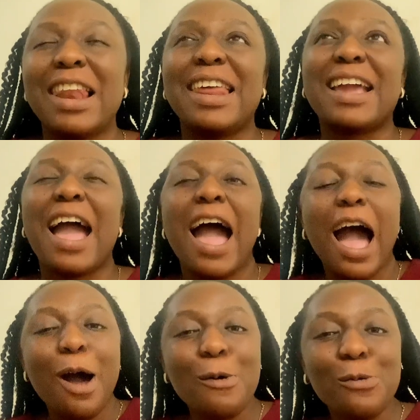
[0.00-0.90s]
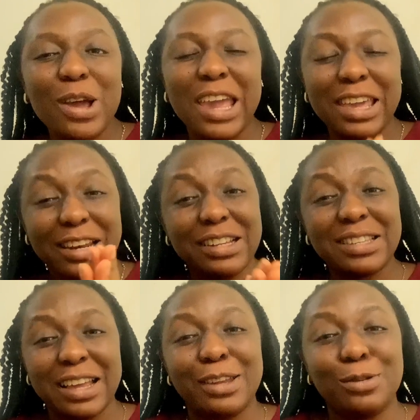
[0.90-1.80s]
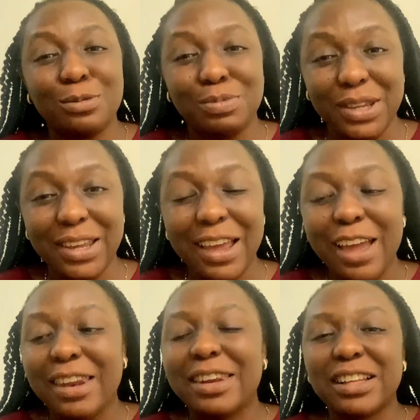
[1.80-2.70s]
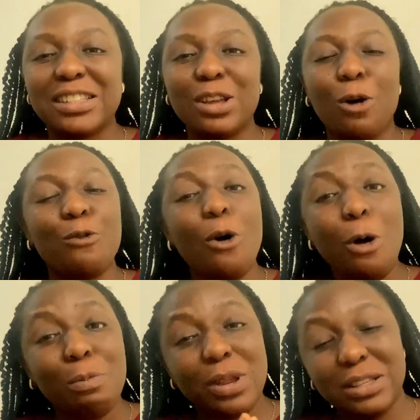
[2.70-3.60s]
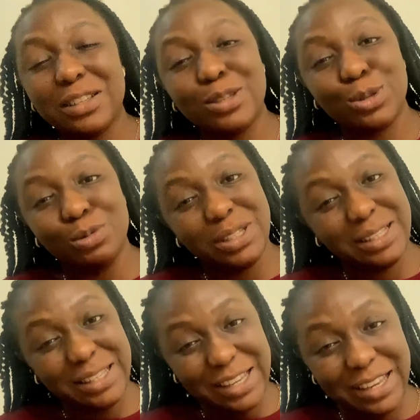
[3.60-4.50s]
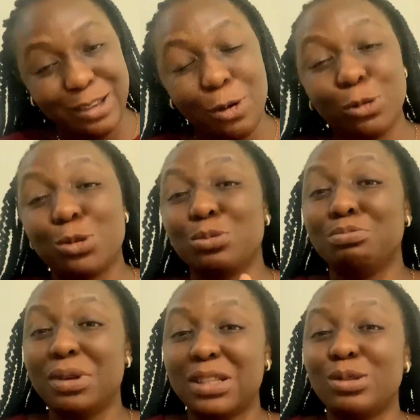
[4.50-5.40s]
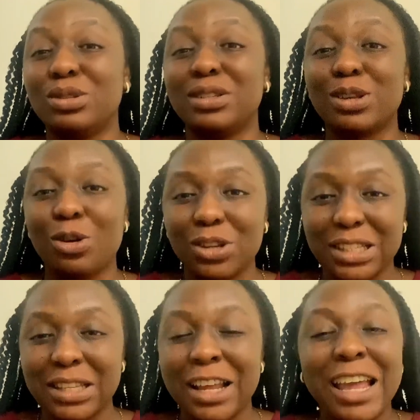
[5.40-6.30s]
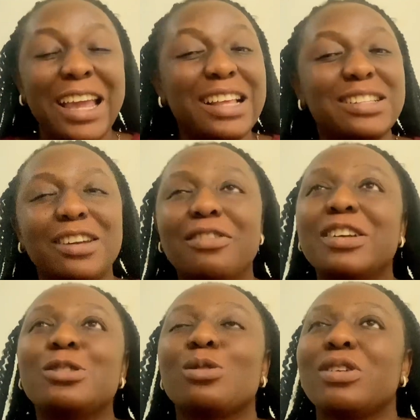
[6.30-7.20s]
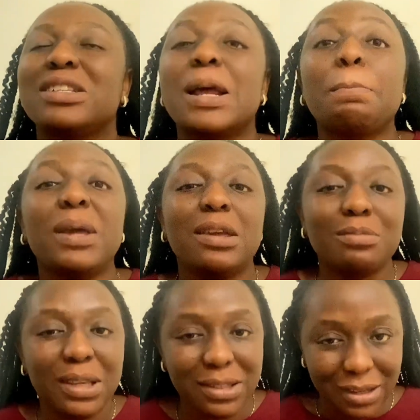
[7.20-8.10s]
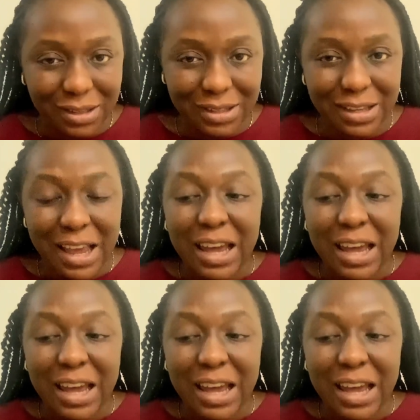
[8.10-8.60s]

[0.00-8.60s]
Like, how careless can you be that of all places to see or to meet, to discuss, is in a restaurant? Like, make it make sense.